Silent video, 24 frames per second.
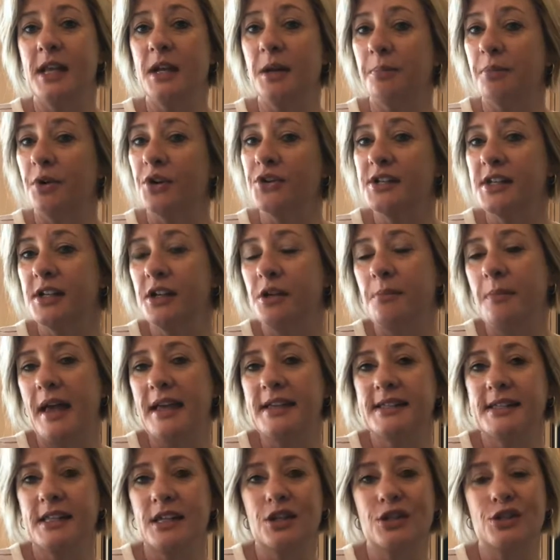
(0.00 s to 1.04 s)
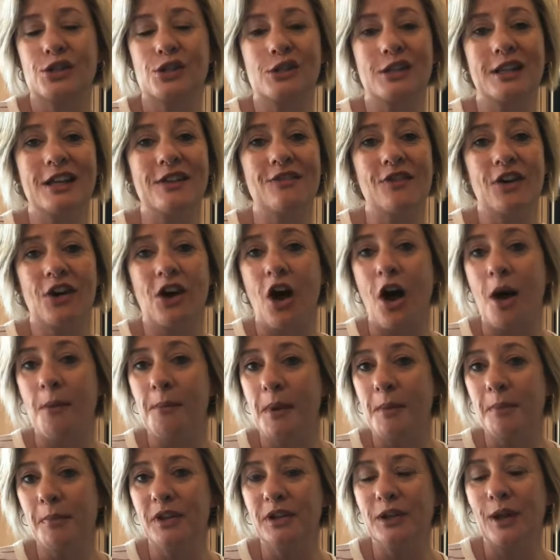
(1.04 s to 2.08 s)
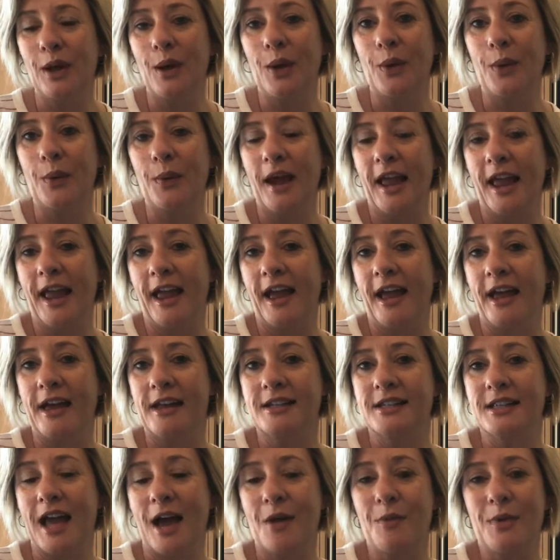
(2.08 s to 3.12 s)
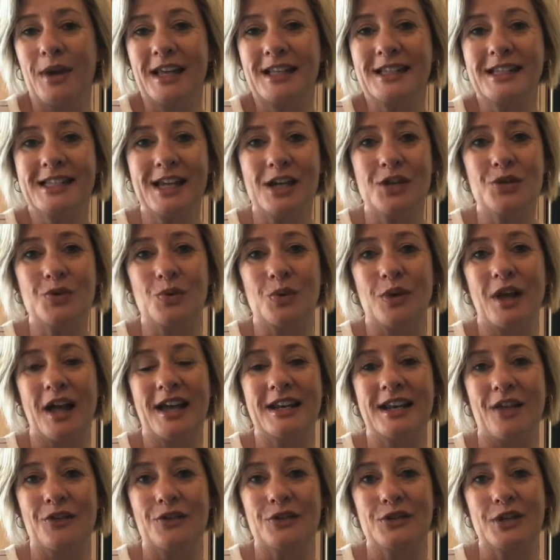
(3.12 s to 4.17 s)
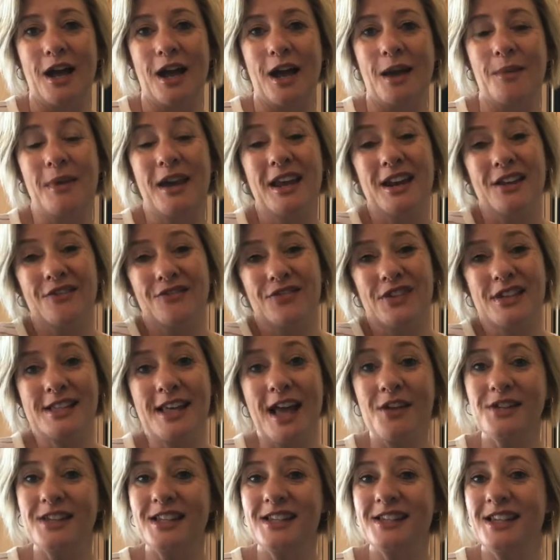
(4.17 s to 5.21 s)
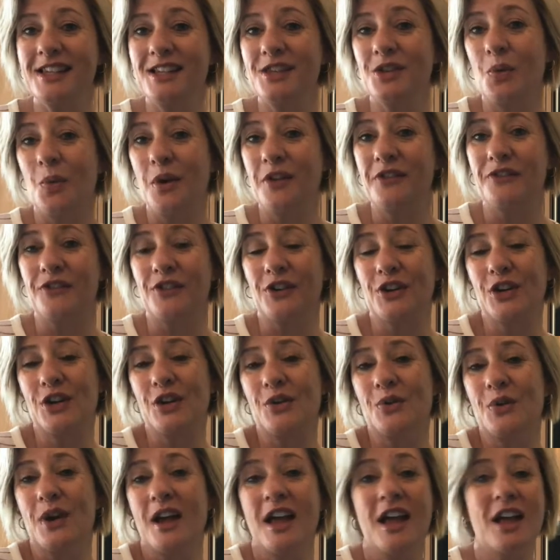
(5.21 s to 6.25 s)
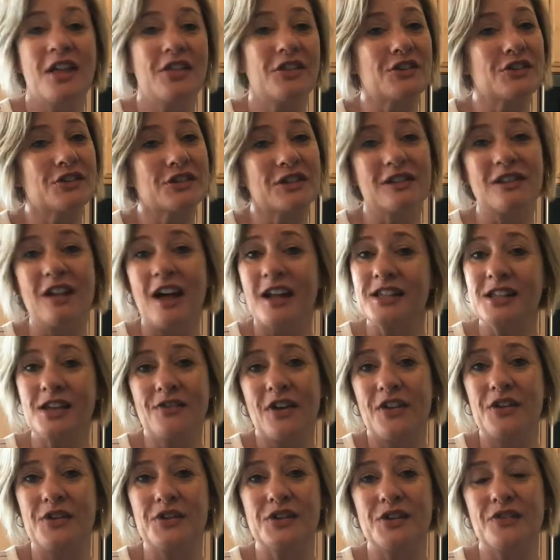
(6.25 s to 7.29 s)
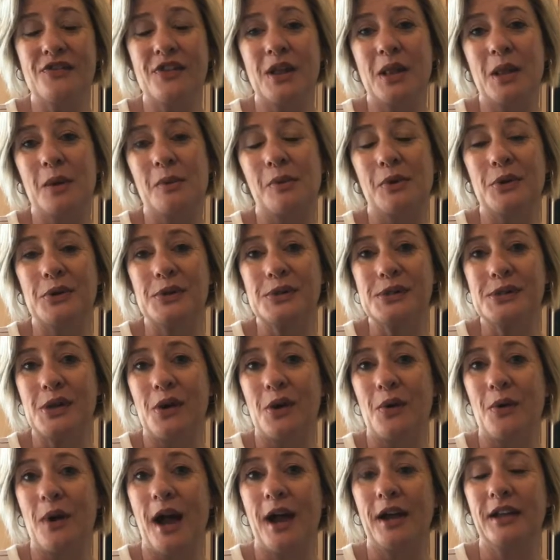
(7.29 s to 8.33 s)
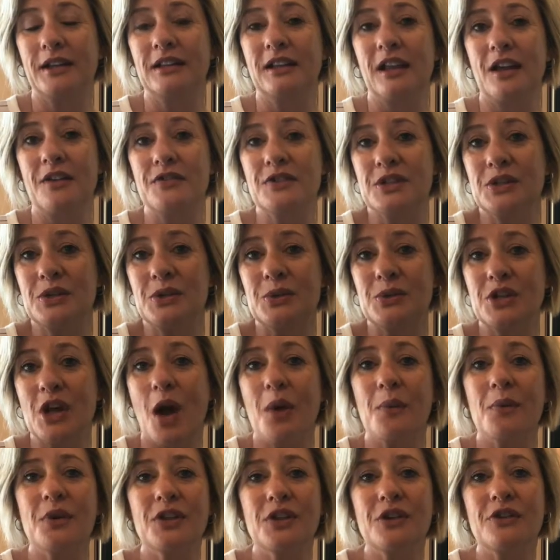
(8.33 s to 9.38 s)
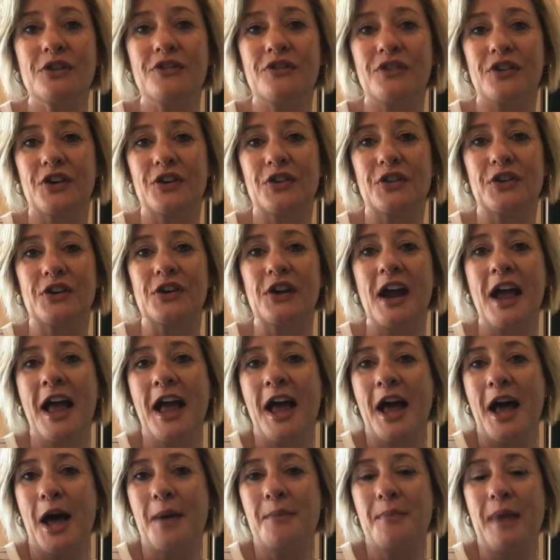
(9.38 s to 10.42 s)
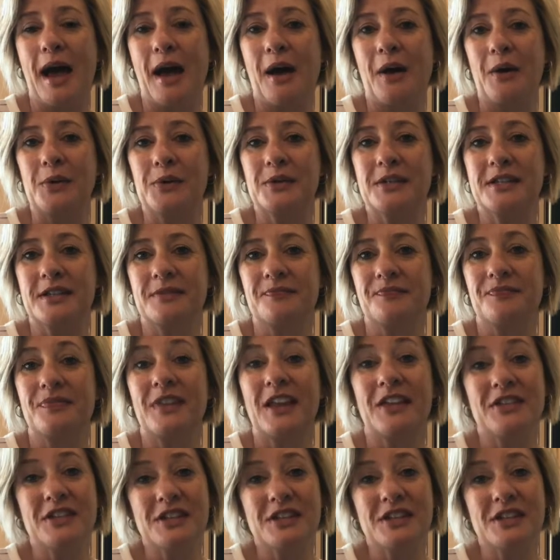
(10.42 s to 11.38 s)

send a personal message, leave a comment below, and we can schedule another time. And if this house isn't the one for you, there's lots of others available. So I'd love to talk with you further about